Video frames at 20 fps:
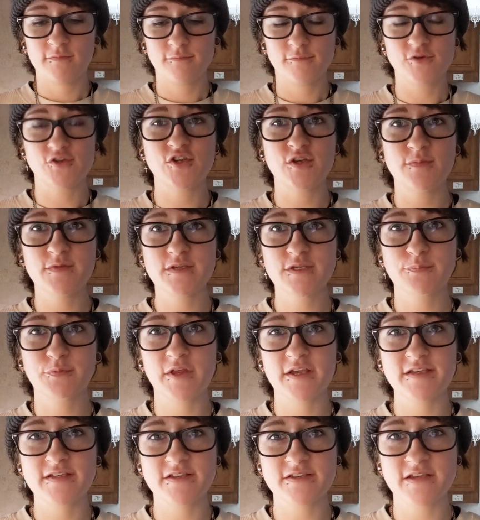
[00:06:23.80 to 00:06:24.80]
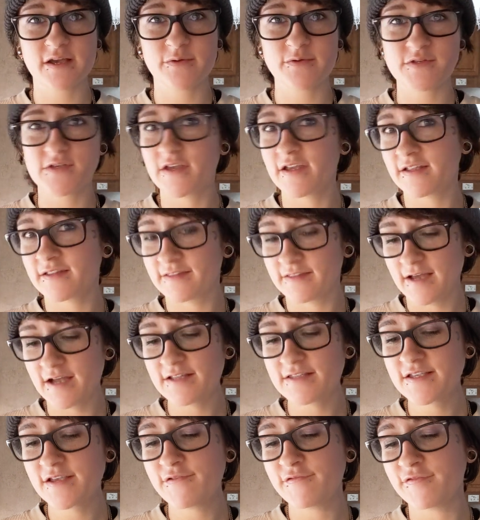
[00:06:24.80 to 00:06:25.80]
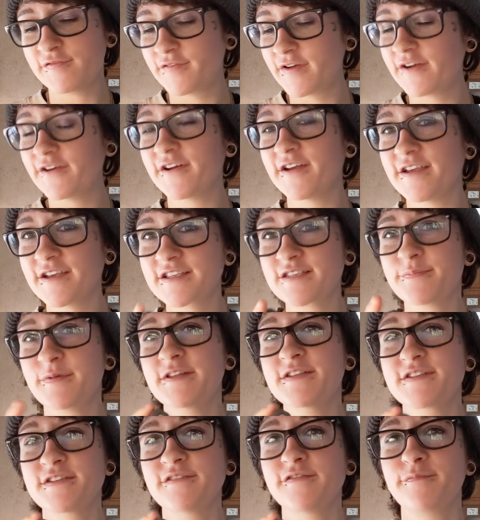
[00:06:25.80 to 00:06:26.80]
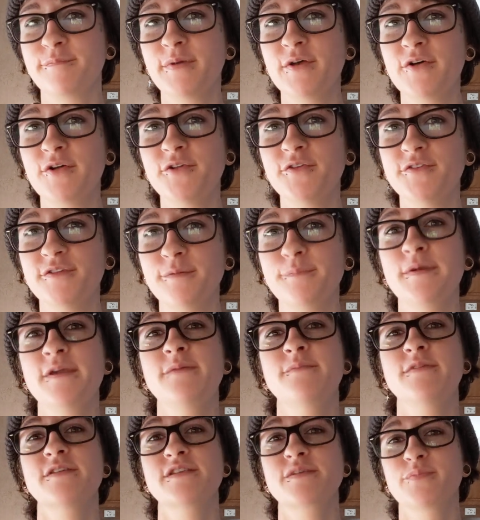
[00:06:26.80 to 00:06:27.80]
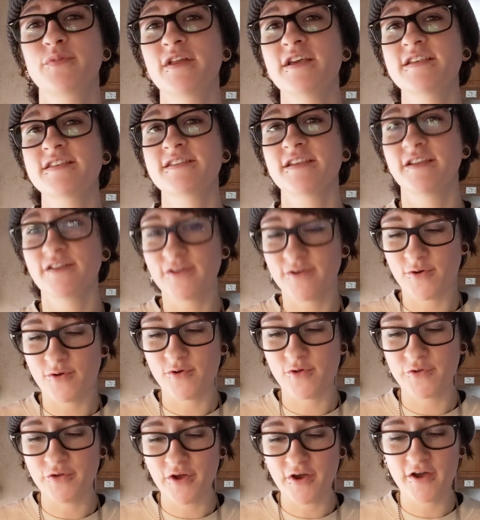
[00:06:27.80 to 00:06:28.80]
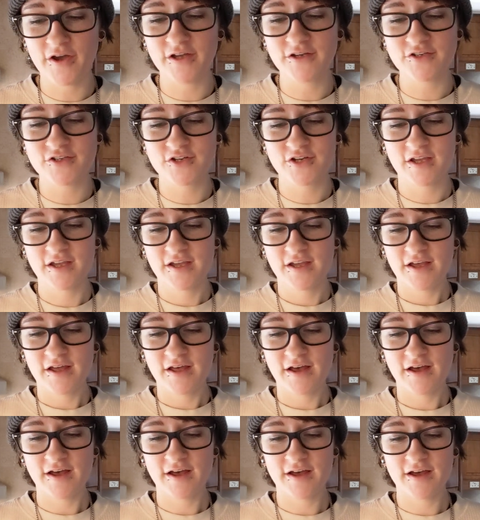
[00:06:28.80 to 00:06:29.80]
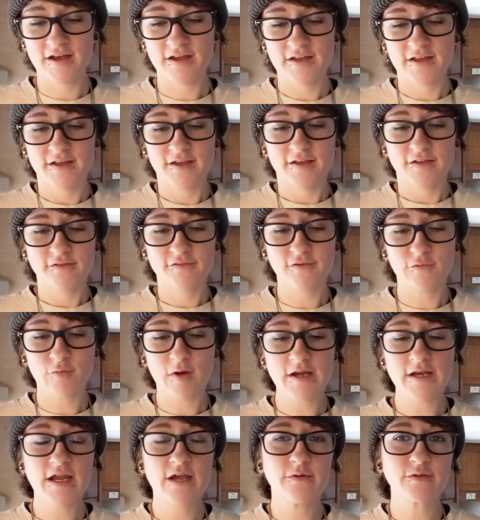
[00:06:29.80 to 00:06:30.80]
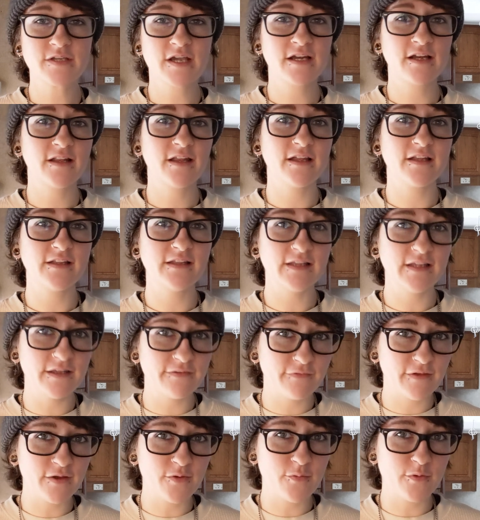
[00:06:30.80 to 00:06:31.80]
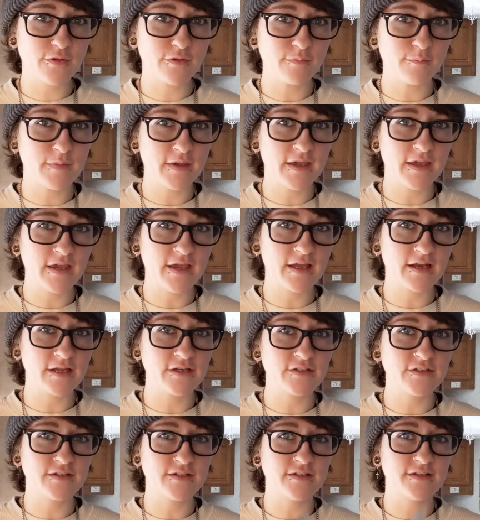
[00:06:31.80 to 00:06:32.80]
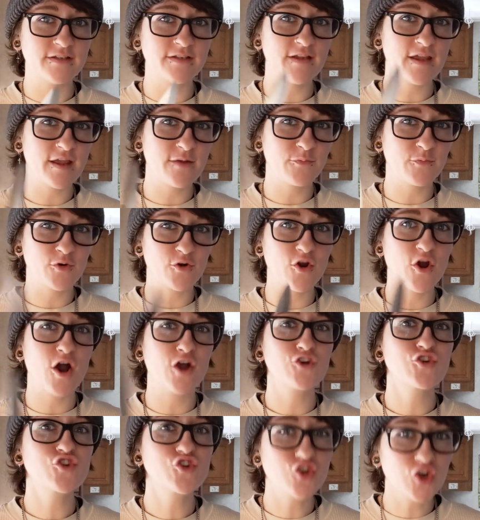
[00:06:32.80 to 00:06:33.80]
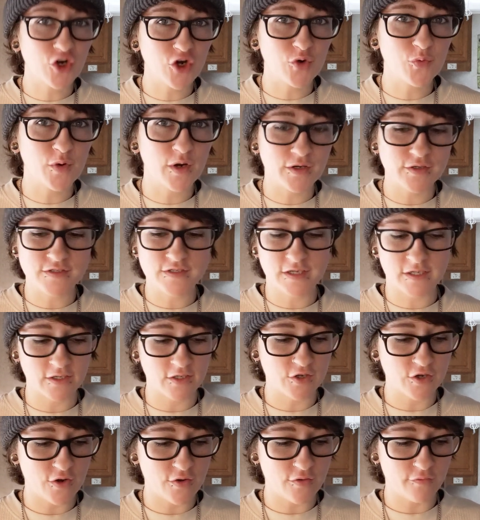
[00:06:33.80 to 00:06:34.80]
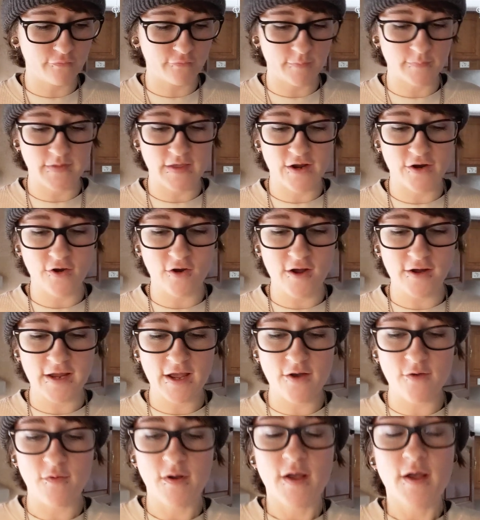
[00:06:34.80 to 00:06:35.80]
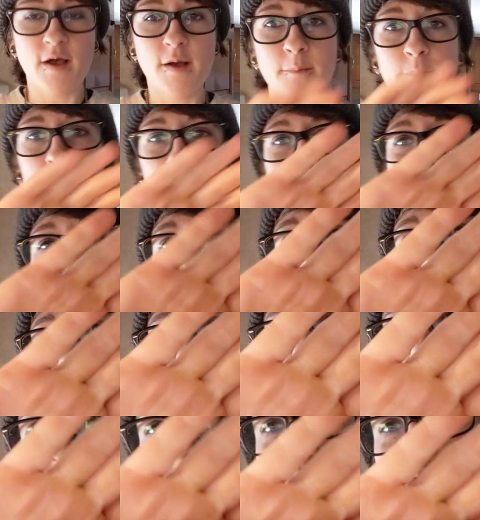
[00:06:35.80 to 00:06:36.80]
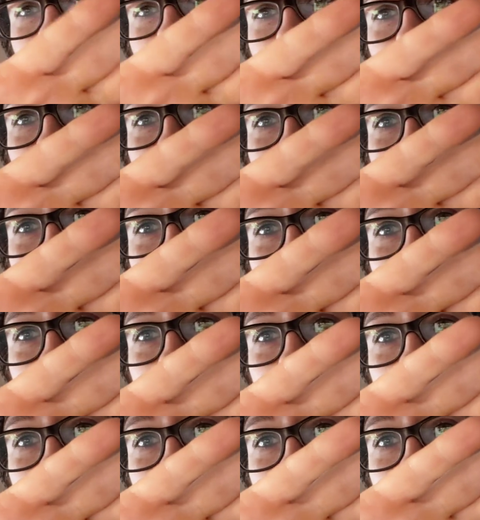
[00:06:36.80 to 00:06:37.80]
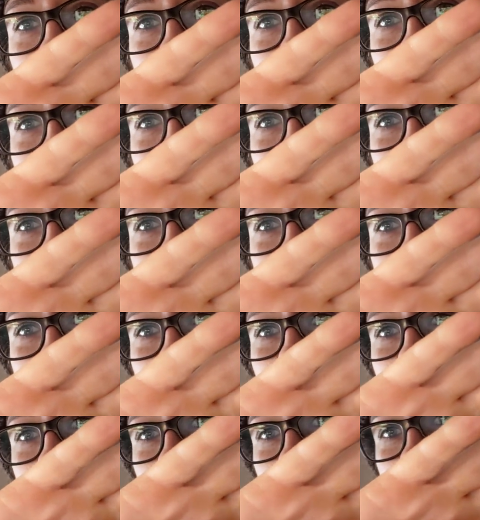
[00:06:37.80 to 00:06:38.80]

when she misplaced this, I was like, That's a very expensive build to be misplacing, Nicole Dodge. Uh, so right now it's kind of like living with me, and I and we're not sure where it's going to go from there on out. But look at how cool this looks, guys.